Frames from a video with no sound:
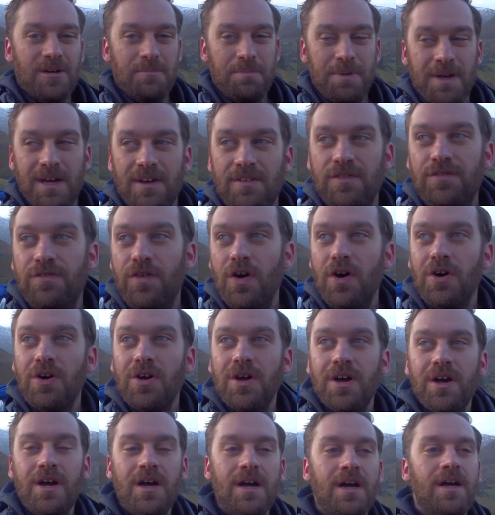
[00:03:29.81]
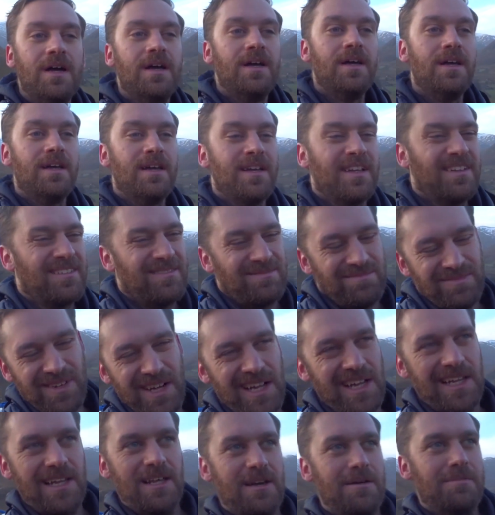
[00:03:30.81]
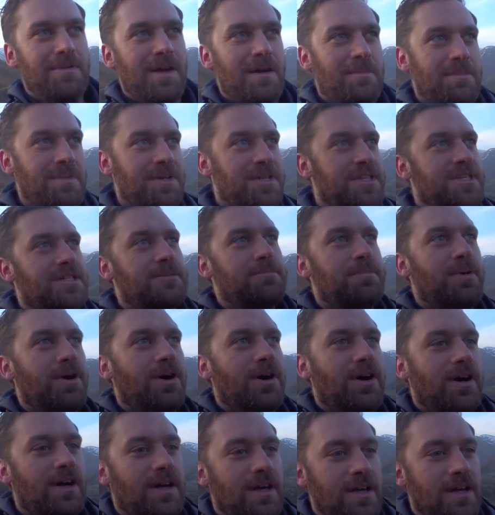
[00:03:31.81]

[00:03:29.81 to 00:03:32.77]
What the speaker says: bit of fog, well, a little bit of mist, but